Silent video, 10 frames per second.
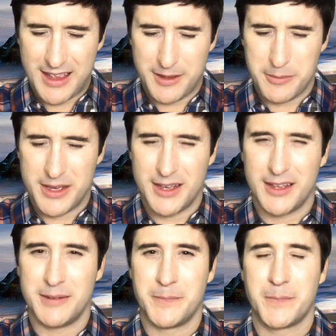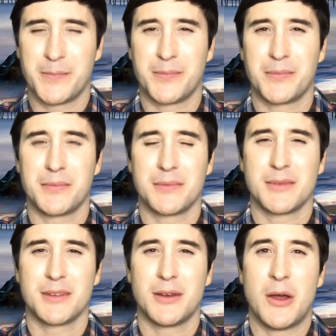Amen.
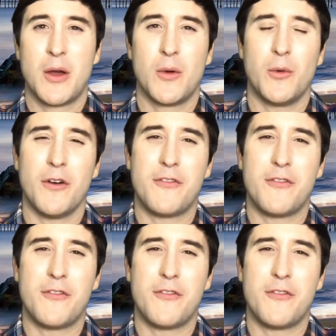Well,